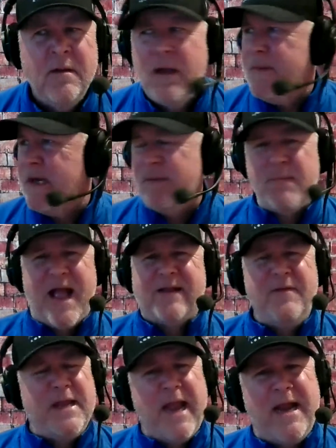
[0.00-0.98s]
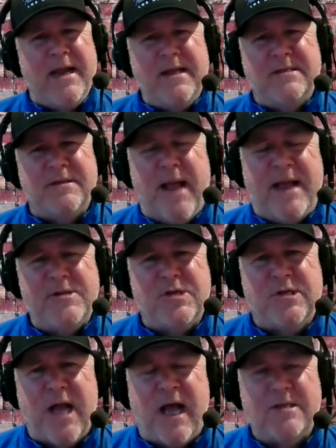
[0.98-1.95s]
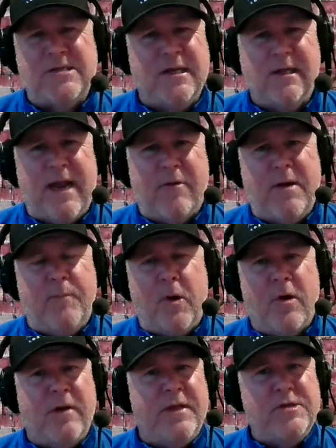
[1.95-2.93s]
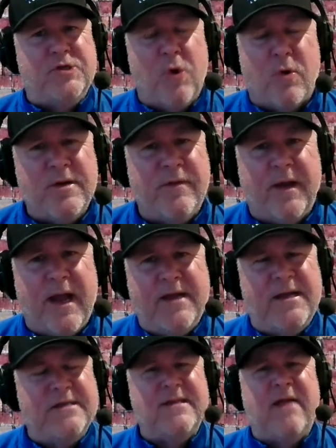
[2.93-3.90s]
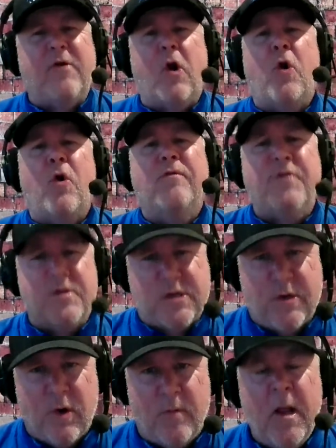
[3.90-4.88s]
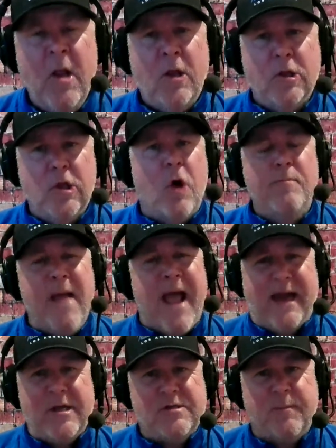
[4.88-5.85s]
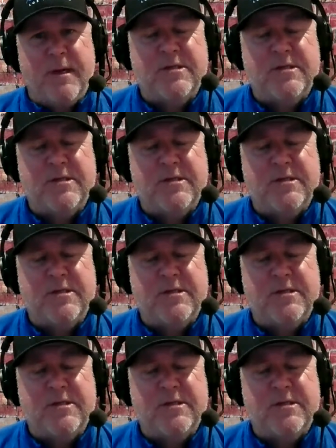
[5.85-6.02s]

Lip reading: I mean, back in the 80s, and Magic Johnson and Larry Bird and then Jordan in the 90s never heard the term load management.